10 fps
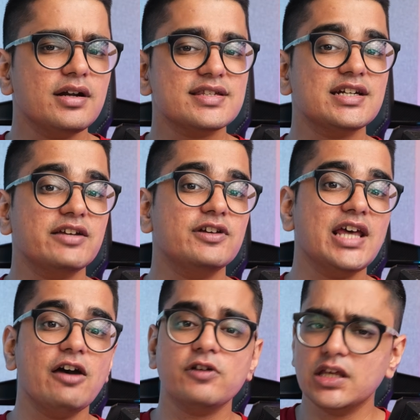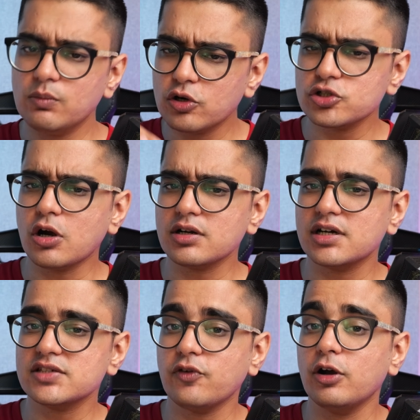doesn't even have keyboard
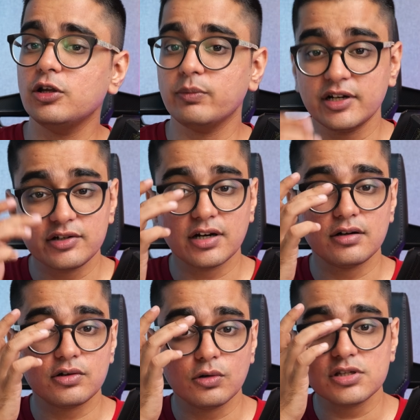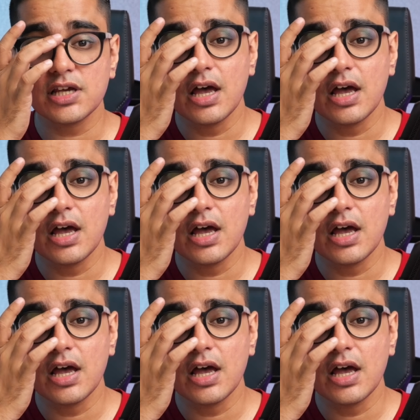shortcuts for lumetri controls,